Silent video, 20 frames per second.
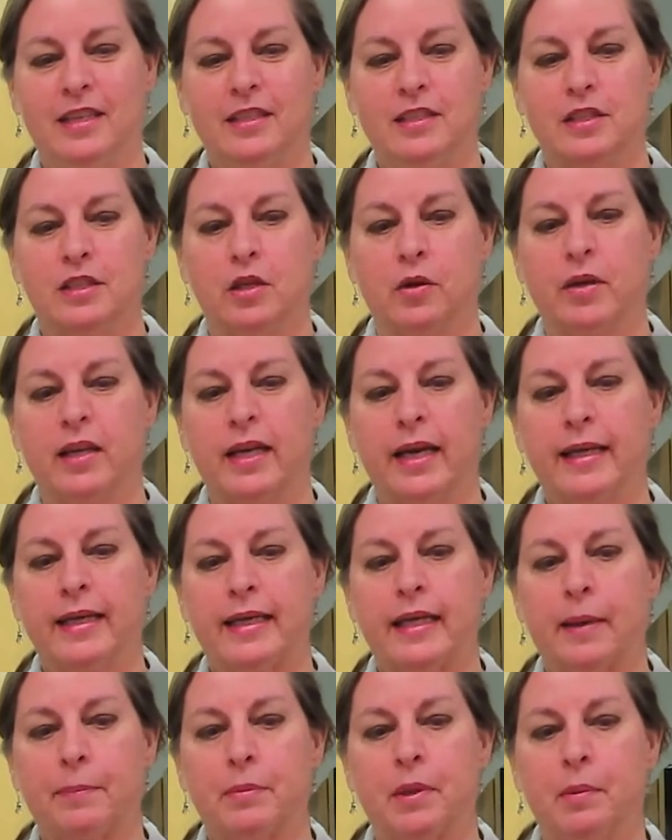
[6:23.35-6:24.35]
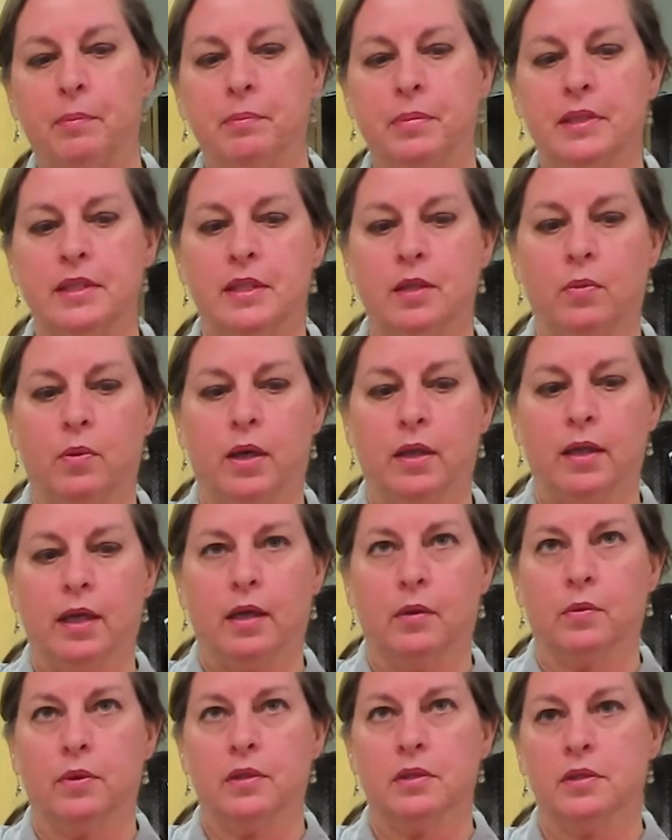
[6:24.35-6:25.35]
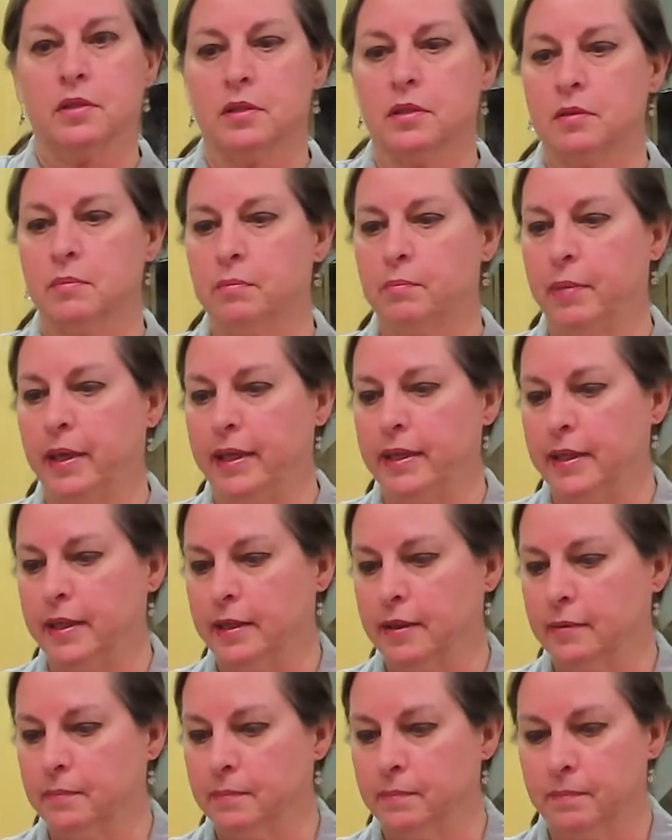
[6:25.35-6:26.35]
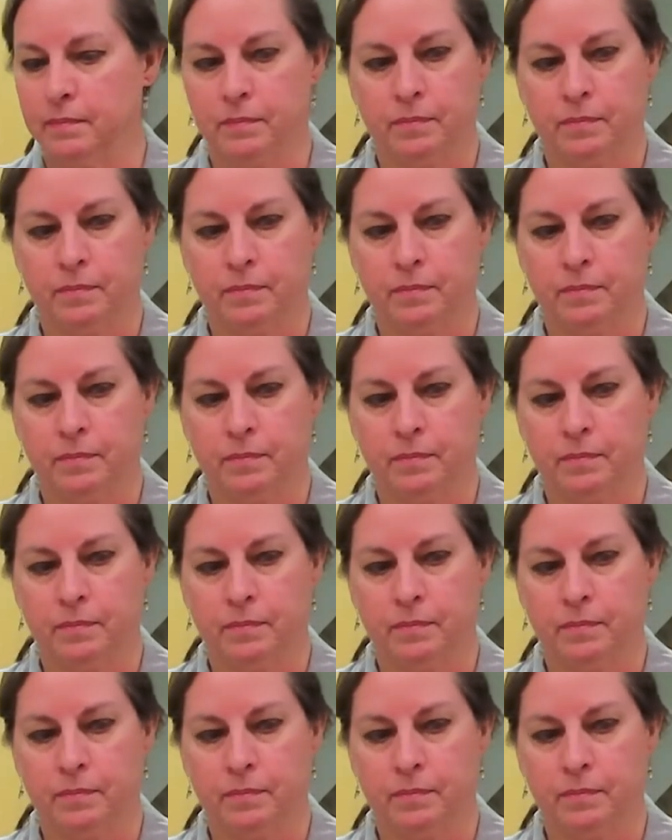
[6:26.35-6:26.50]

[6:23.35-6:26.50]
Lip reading: So it kind of kept them busy while I was baking.